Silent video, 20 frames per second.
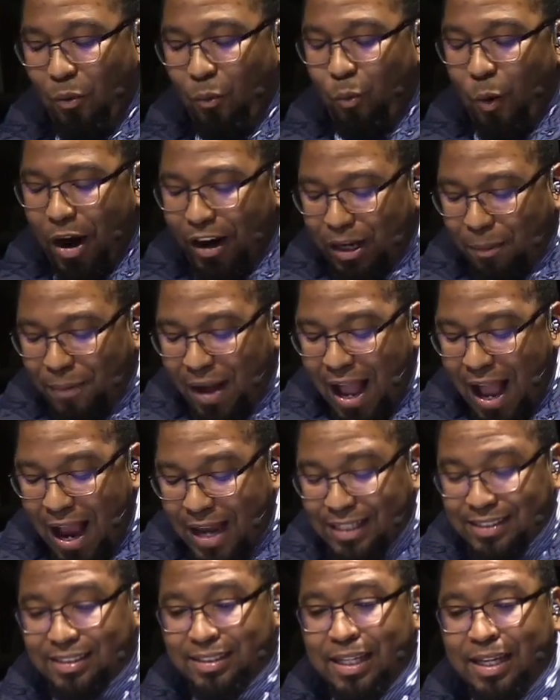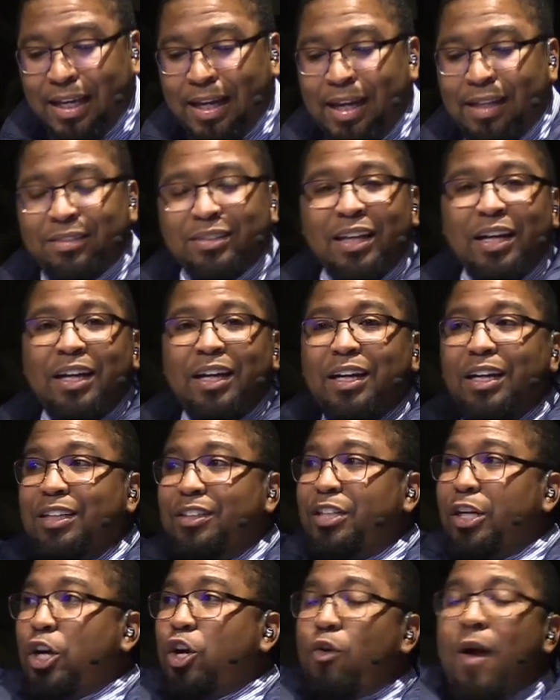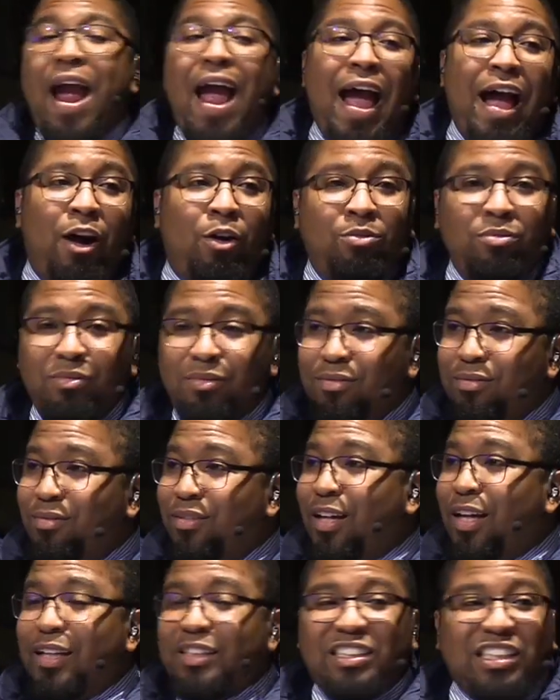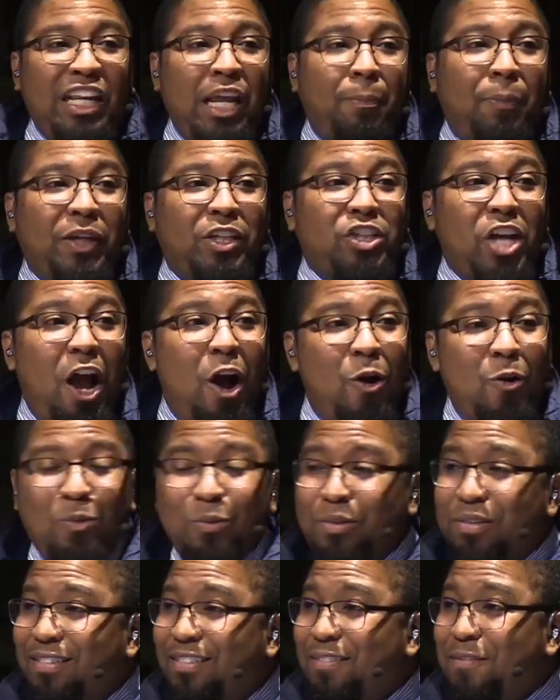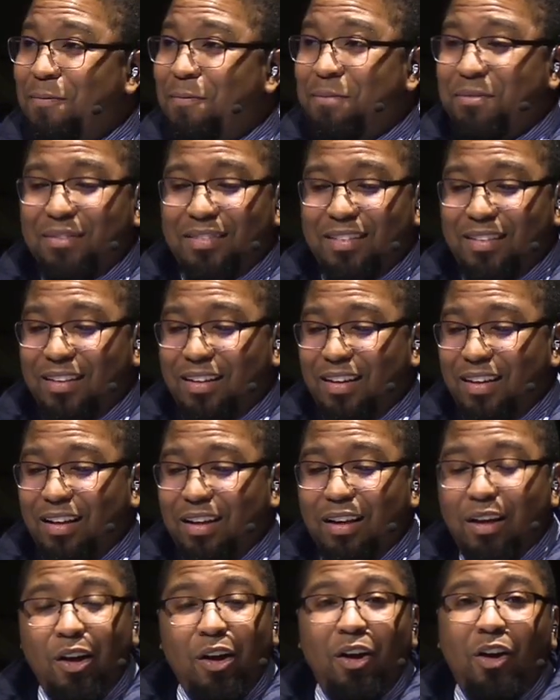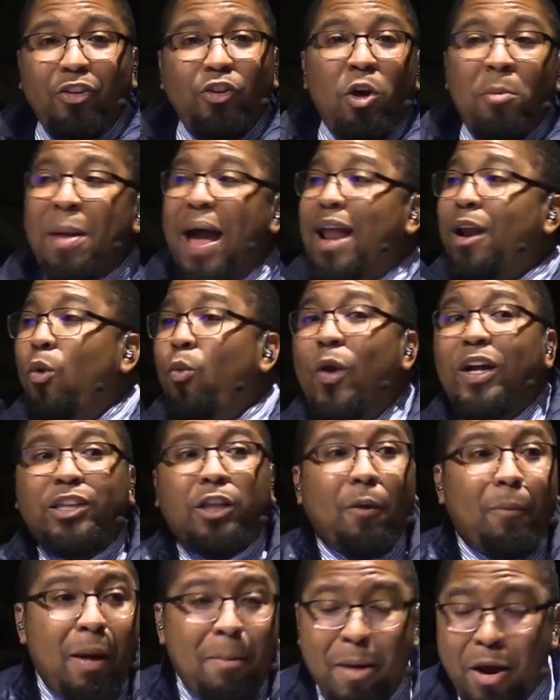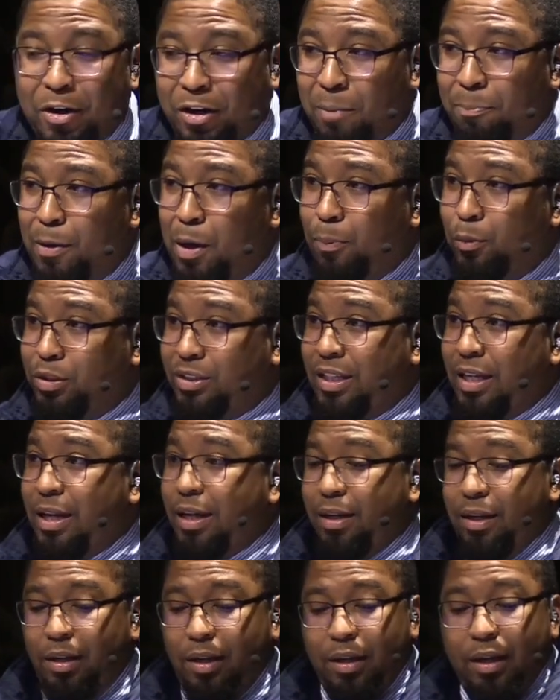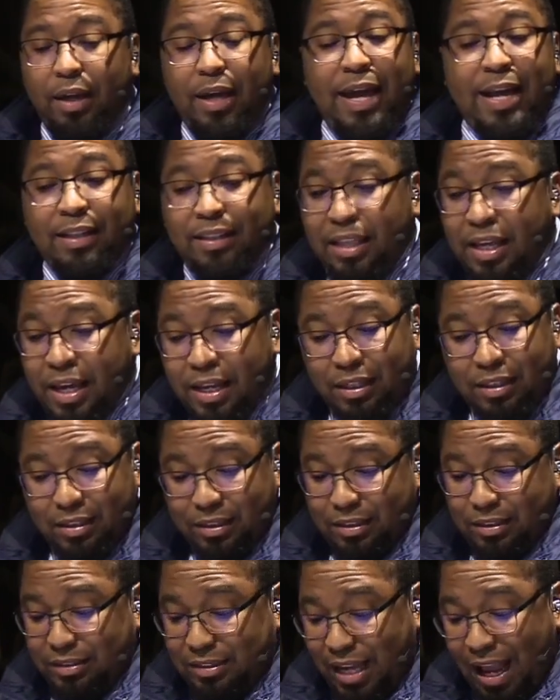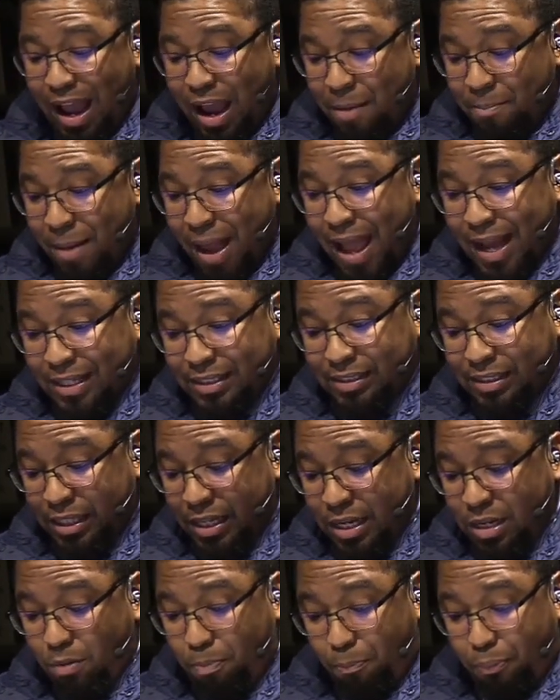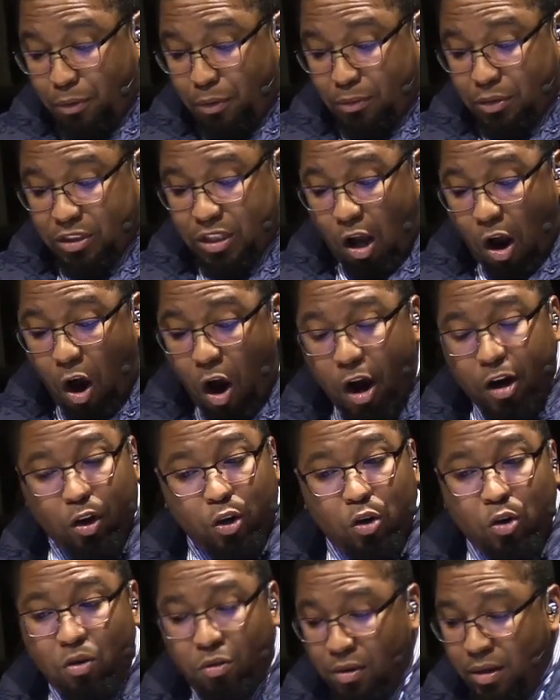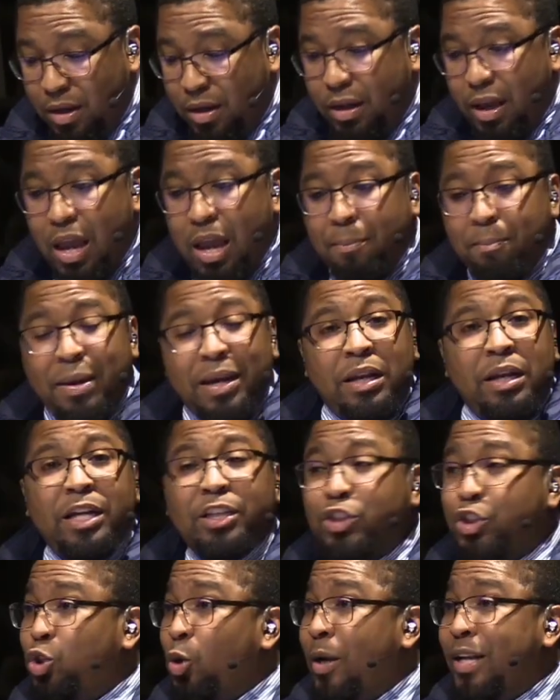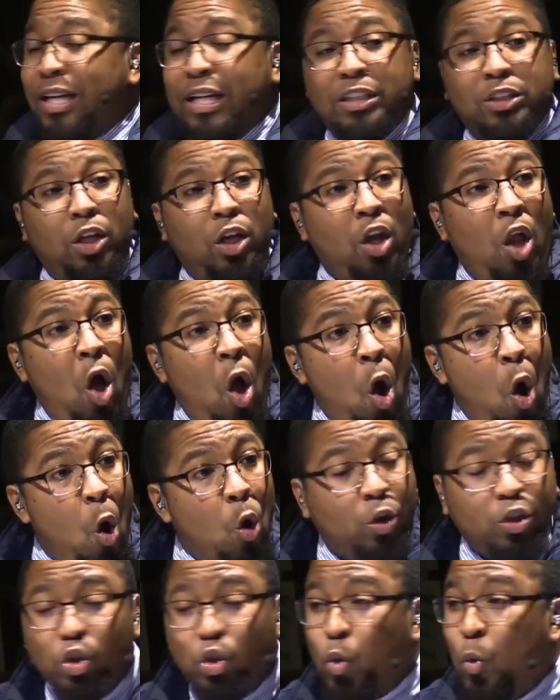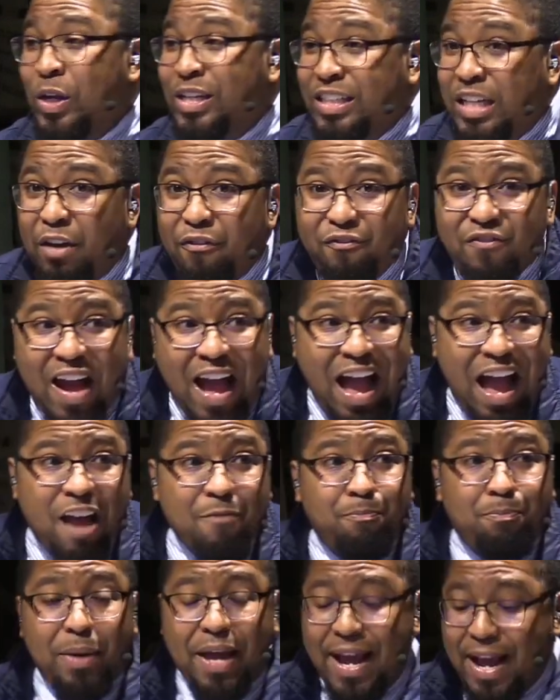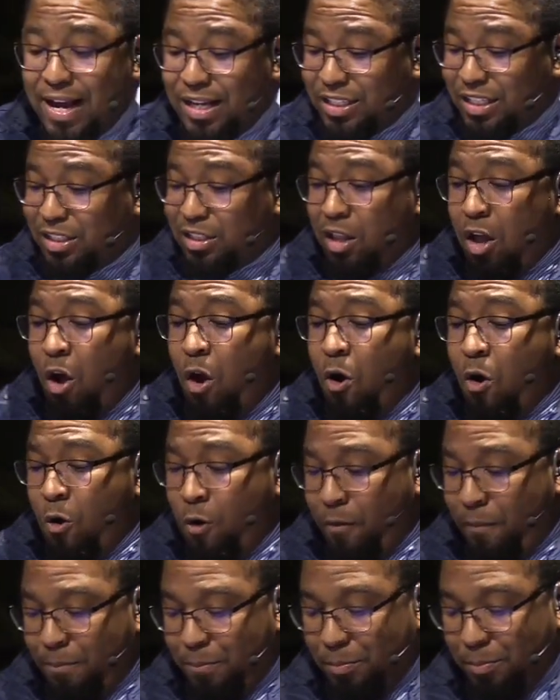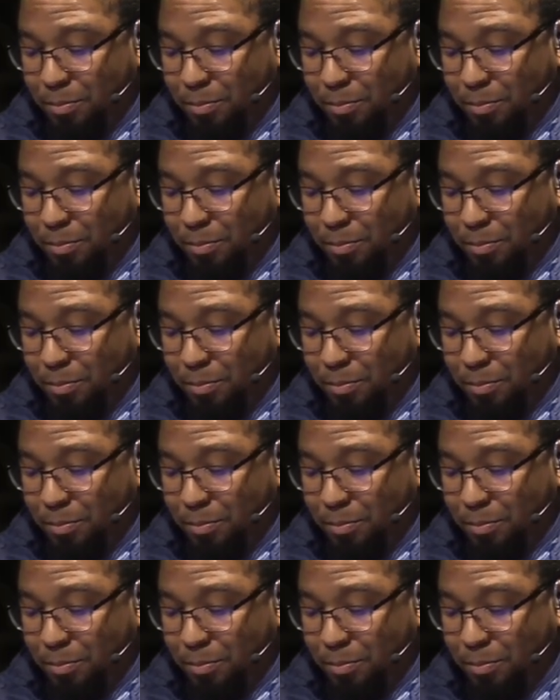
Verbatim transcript: working behind the scenes to crown Sleepy Joe, no matter what the American people said. And then Time Magazine puts an article, and I mean, this joint is long, twenty-five pages long,